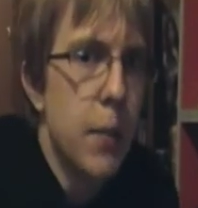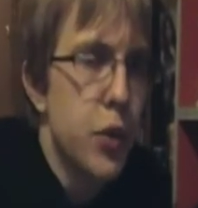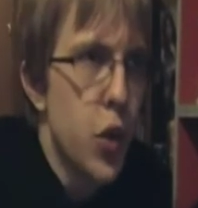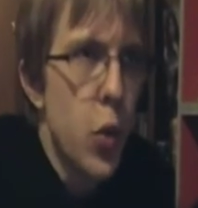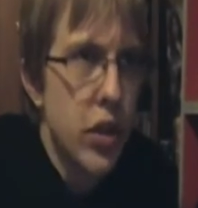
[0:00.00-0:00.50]

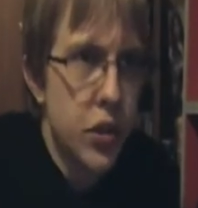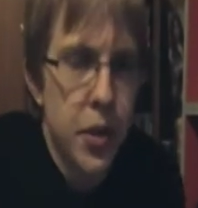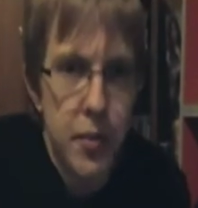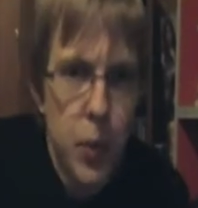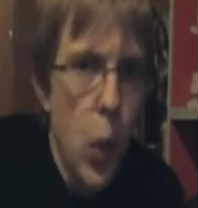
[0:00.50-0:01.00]
up to a
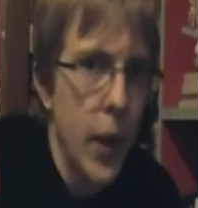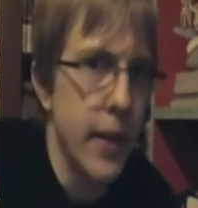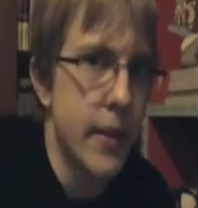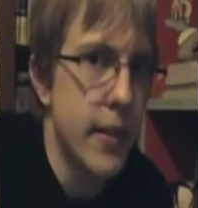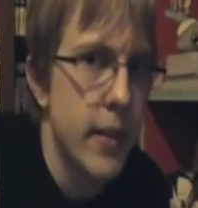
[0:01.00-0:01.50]
certain
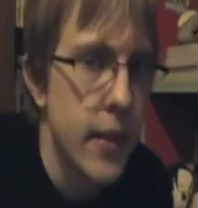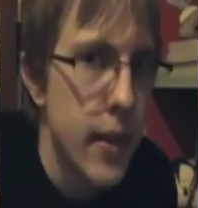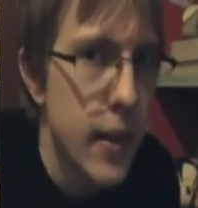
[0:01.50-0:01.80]
point.